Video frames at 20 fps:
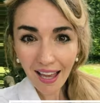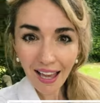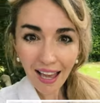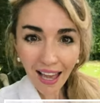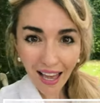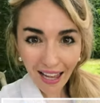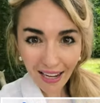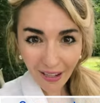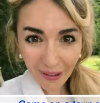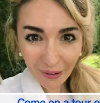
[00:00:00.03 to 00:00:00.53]

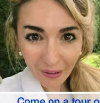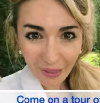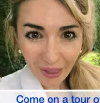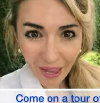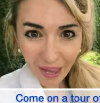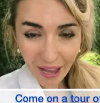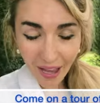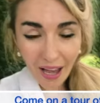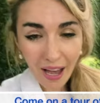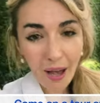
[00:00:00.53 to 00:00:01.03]
Hello
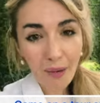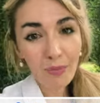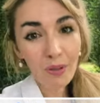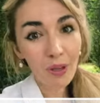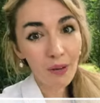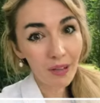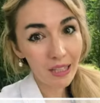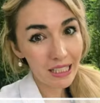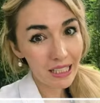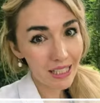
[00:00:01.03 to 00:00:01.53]
there.
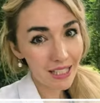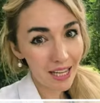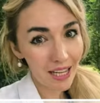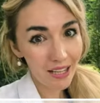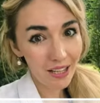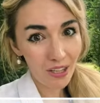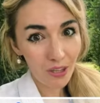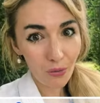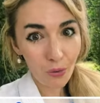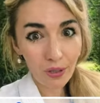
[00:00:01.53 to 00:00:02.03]
I'm going to
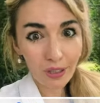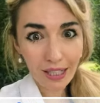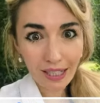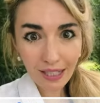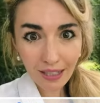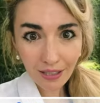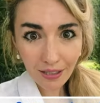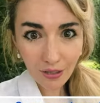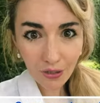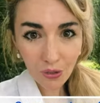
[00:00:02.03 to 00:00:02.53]
take you on
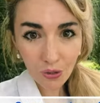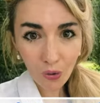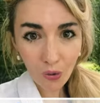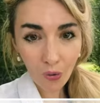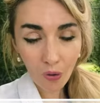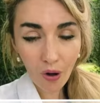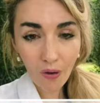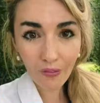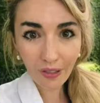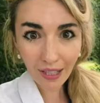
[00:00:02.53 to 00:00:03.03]
a little
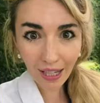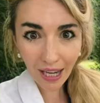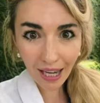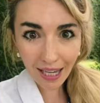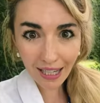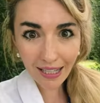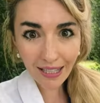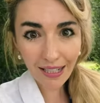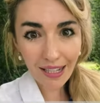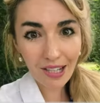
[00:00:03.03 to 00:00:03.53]
tour of
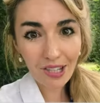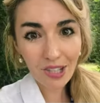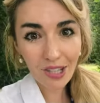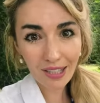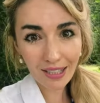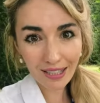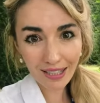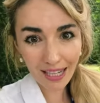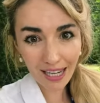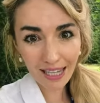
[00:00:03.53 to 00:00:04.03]
an English
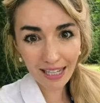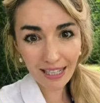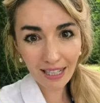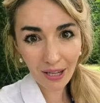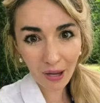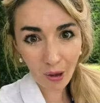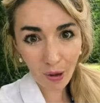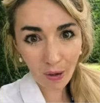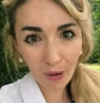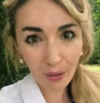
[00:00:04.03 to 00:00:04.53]

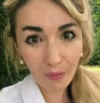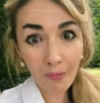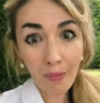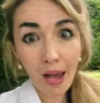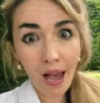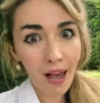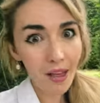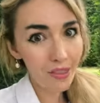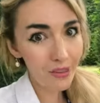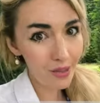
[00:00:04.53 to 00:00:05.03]
stately
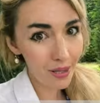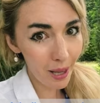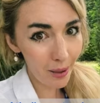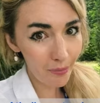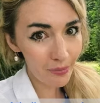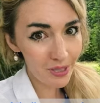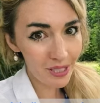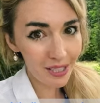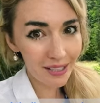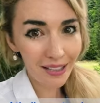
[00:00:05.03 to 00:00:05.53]
home,
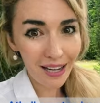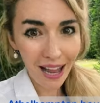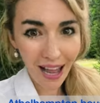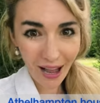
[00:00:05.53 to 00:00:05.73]
Athelhampton